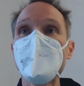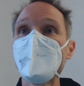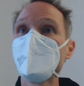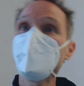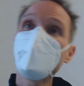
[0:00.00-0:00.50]

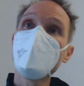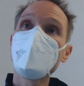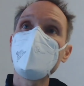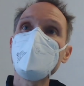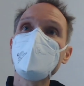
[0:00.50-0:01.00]
But if you
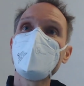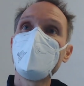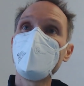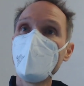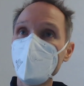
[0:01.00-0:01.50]
build
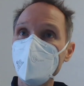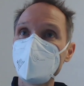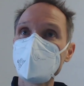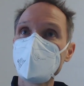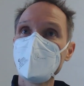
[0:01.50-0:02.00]

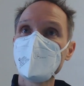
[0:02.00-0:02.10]
forms,